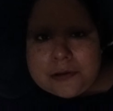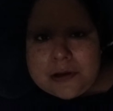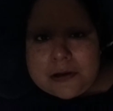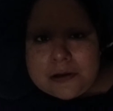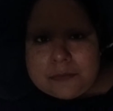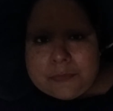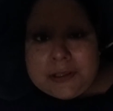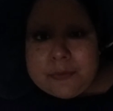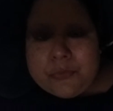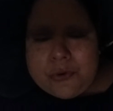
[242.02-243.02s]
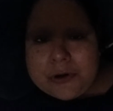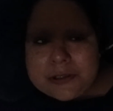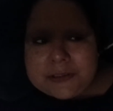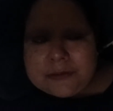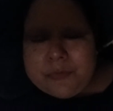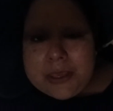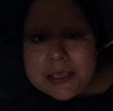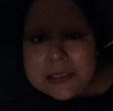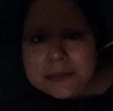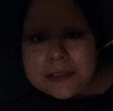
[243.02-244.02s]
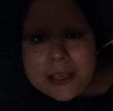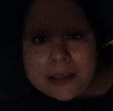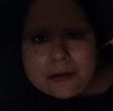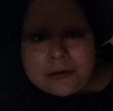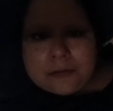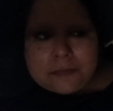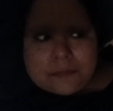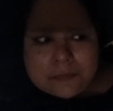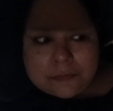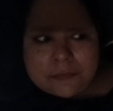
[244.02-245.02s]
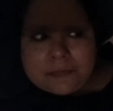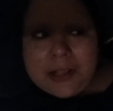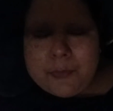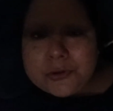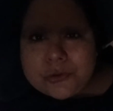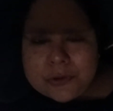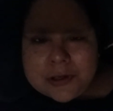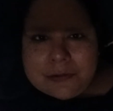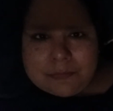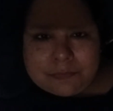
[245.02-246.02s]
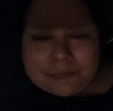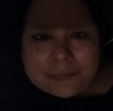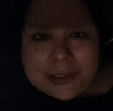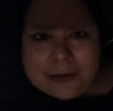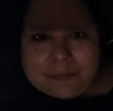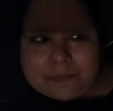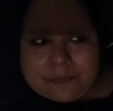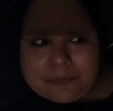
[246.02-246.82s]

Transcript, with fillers: um, clipboards and pens, like laboratory type,